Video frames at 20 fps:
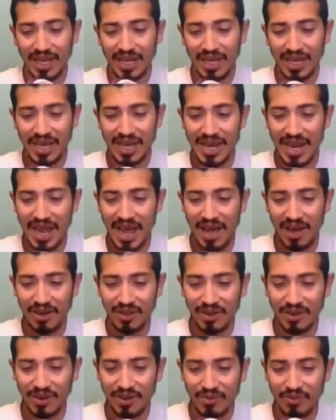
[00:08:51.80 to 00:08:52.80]

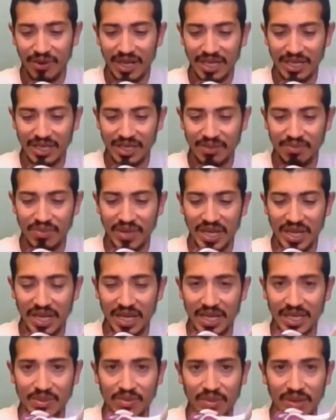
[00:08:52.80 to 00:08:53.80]
Now, the reason
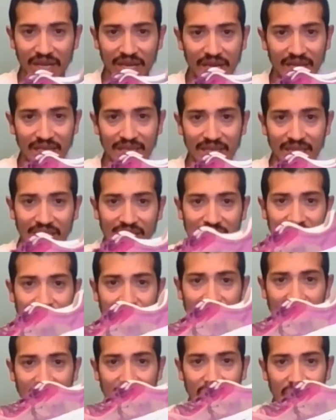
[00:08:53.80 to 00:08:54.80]
being is because this
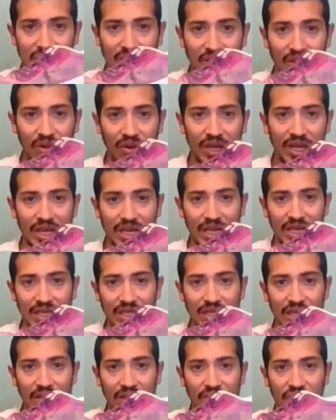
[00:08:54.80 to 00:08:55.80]
midsole is
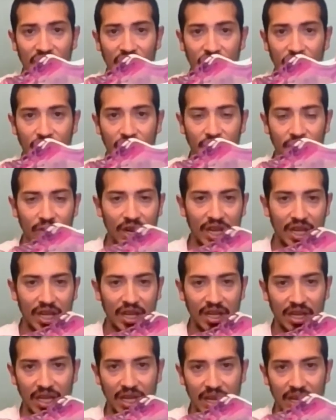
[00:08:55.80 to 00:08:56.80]

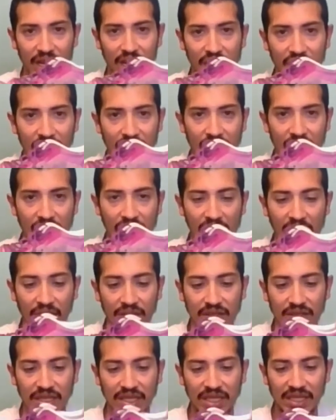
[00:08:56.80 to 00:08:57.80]
freaking
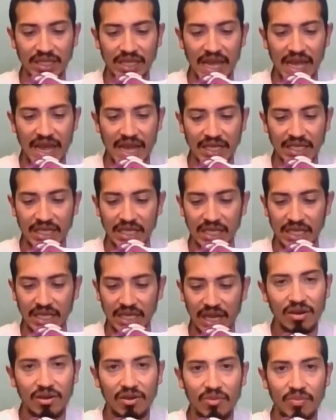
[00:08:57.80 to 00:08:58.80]
outstanding.
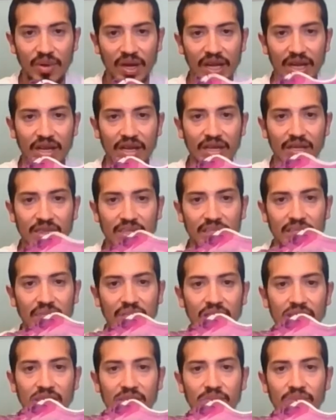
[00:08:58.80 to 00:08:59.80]
Oh my goodness,
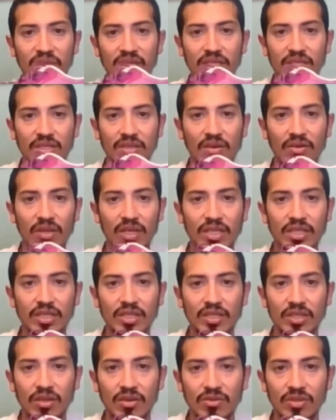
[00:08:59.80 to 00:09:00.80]
this midsole is
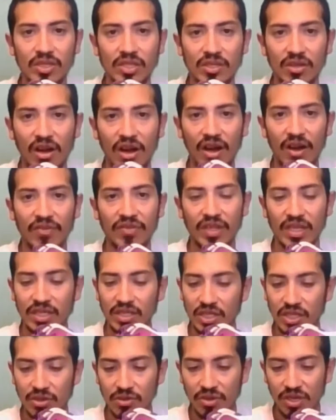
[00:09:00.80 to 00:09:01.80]
so soft and
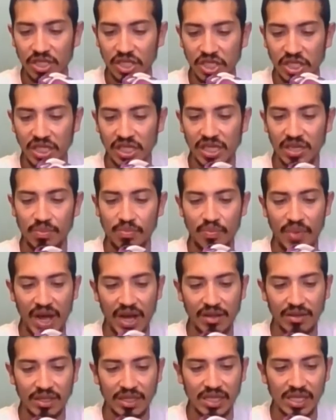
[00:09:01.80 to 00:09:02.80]
squishy and
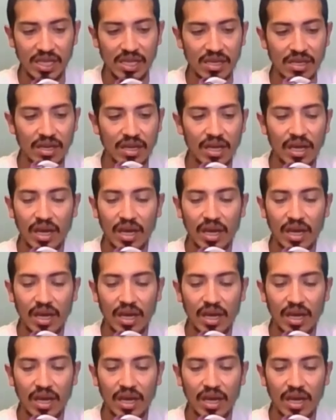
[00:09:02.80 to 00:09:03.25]
bouncy.